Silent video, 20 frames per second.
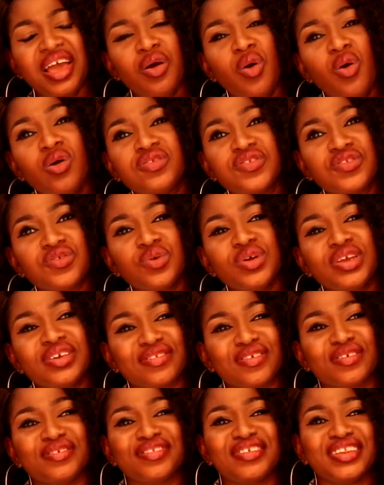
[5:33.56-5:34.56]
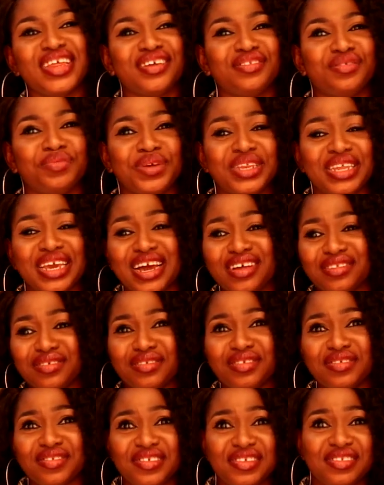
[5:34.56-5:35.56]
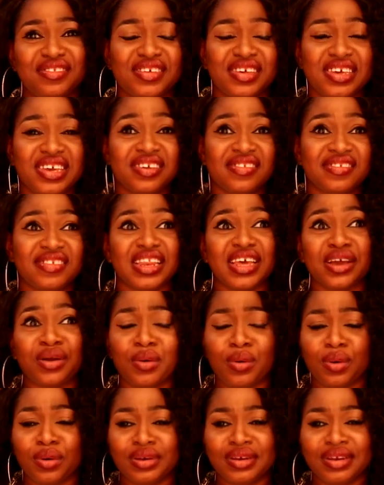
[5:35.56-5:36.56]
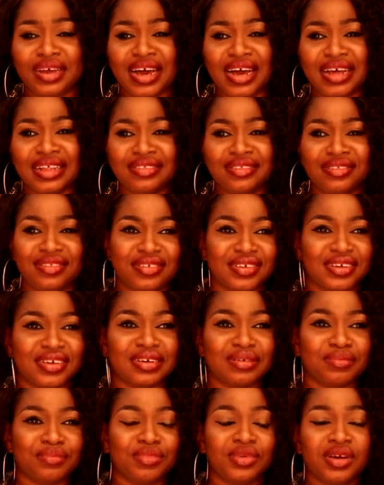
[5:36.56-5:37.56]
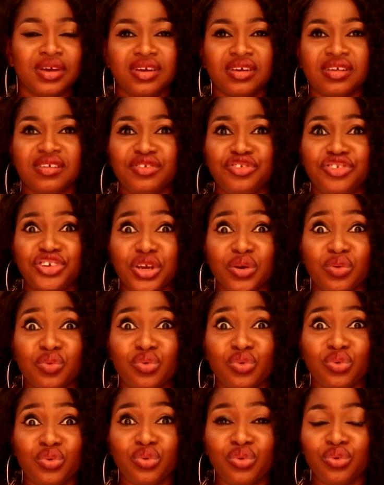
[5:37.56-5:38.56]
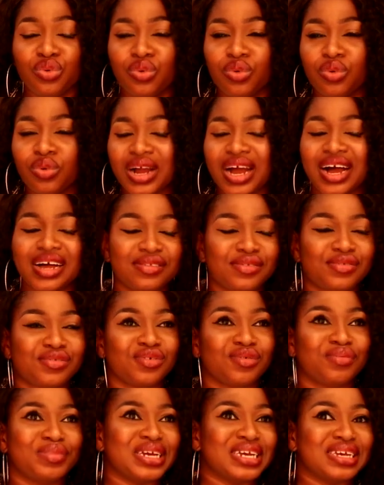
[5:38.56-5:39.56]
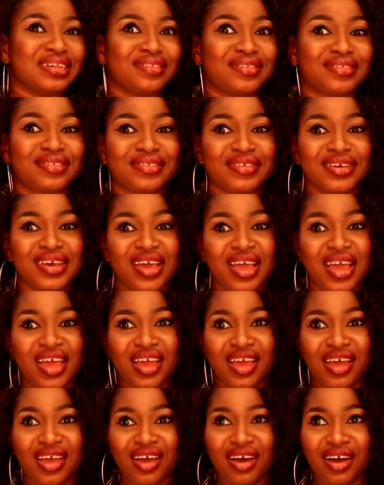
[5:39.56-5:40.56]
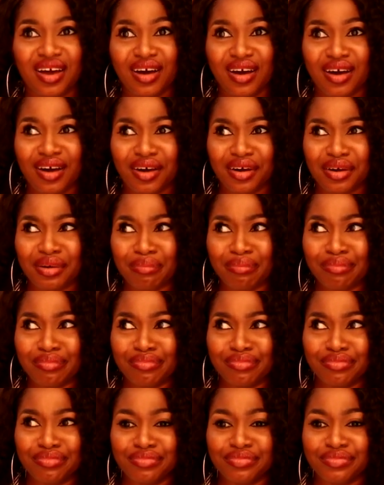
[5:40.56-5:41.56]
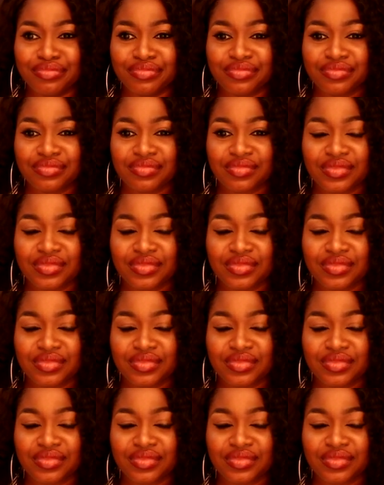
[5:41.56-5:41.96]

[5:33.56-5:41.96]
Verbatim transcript: Osu is considered to be the heart of the city. East Legon and um, Jewulu, Cantonment, um,